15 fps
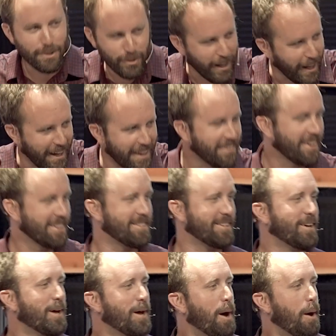that's okay, guys.
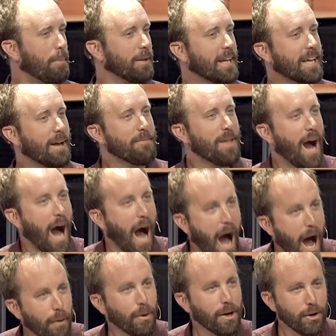But, like,
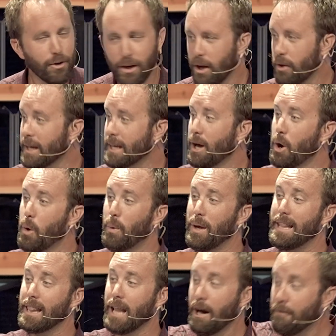I want her to know, like,
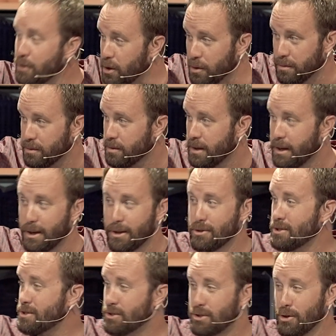we love you.
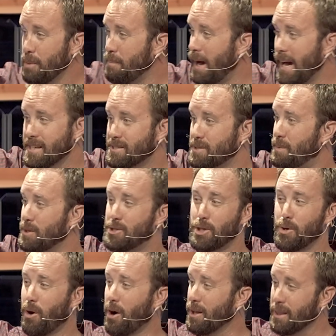Just do the best. But
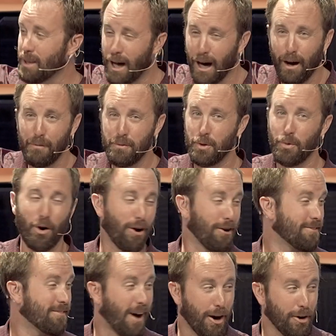you are loved. You are a
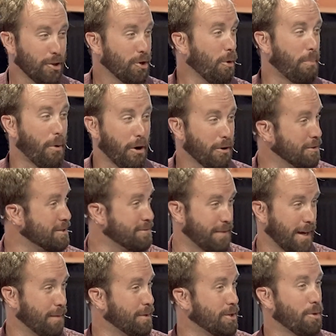daughter. You're a part of this
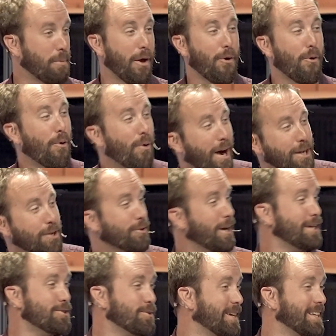family. No matter what
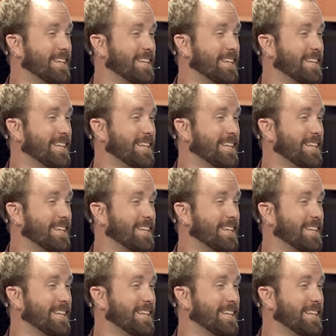grades you